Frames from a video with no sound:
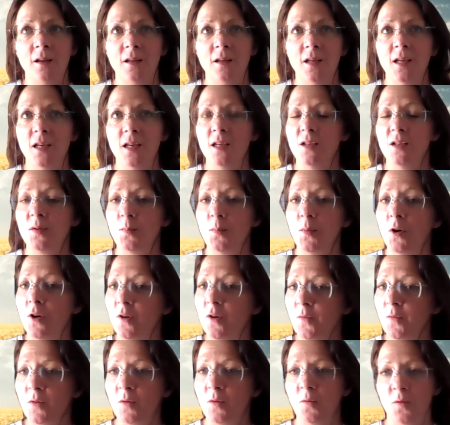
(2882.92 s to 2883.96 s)
he is
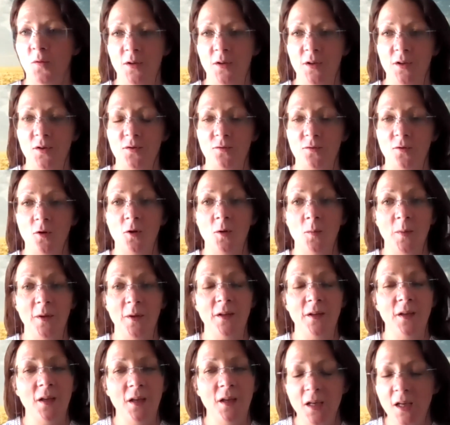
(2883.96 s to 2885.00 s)
perfect for this role.
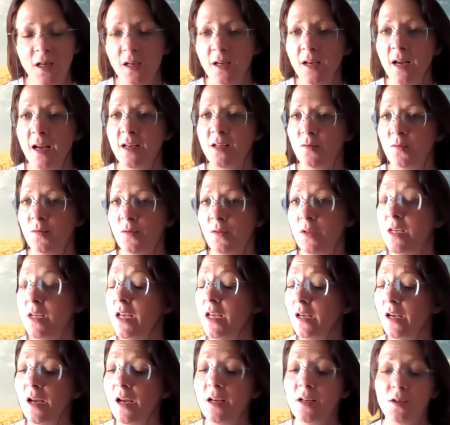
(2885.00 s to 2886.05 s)
But he likes
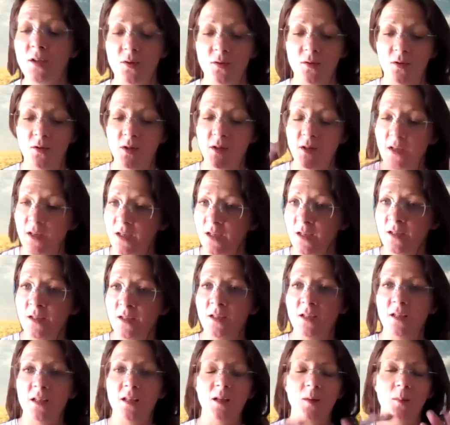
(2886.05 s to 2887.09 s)
to dig
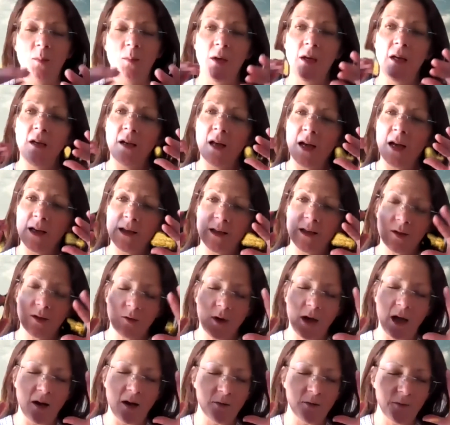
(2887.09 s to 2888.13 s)
in deep. He likes
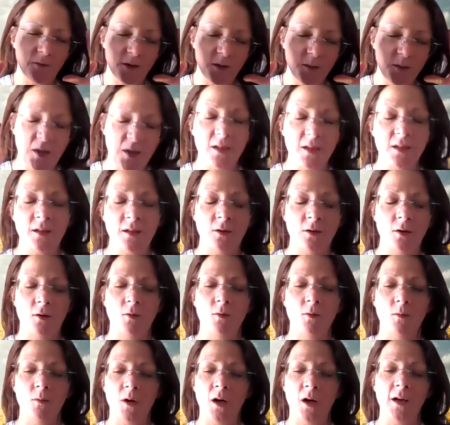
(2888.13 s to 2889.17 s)
to have his peace and
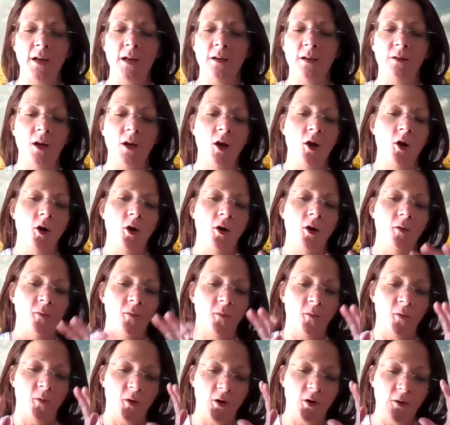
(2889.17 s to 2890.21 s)
quiet
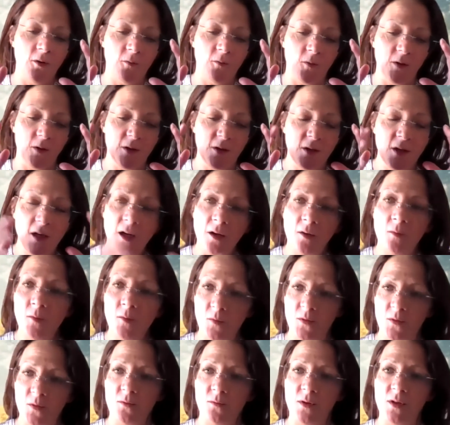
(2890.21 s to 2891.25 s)
for dealing
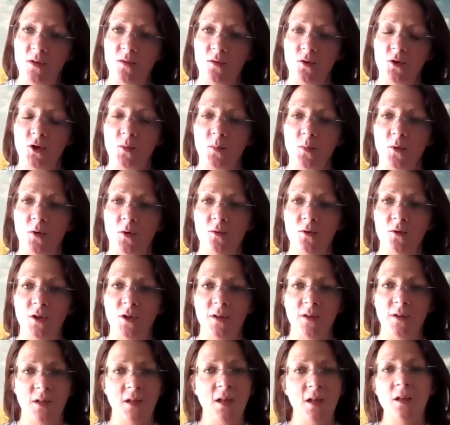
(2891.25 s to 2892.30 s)
with his research
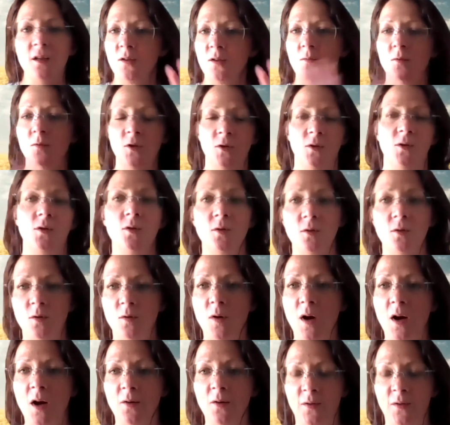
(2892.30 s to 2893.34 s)
projects. He doesn't want to
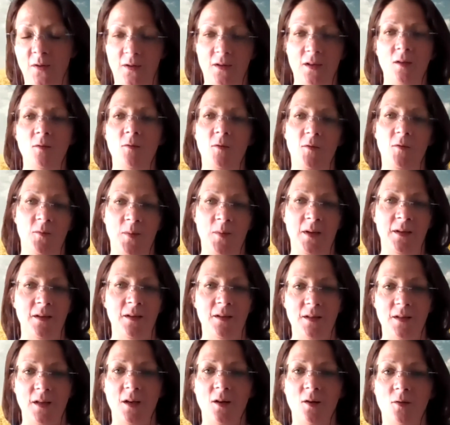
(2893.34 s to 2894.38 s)
go out and deal with many
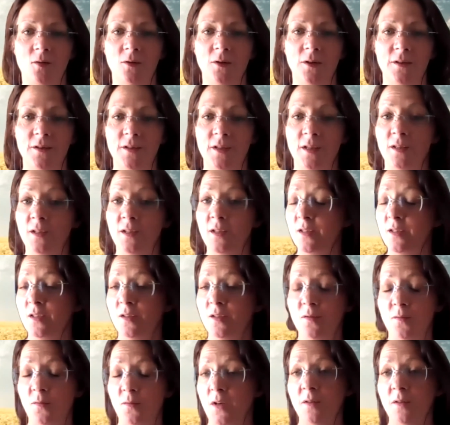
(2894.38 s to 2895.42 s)
stakeholders, and this
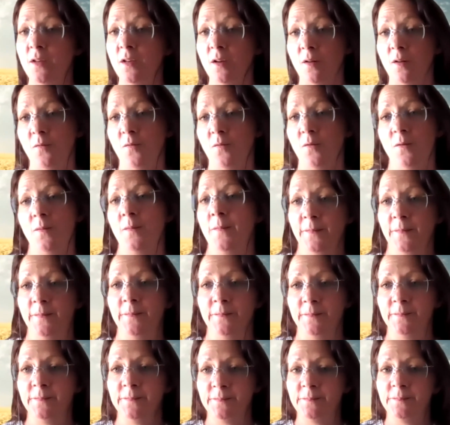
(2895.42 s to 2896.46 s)
is fair enough.
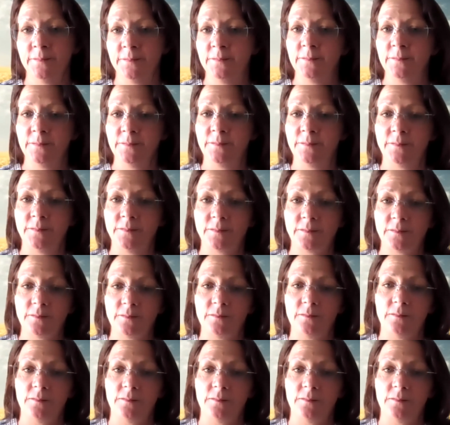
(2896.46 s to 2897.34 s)
Yeah,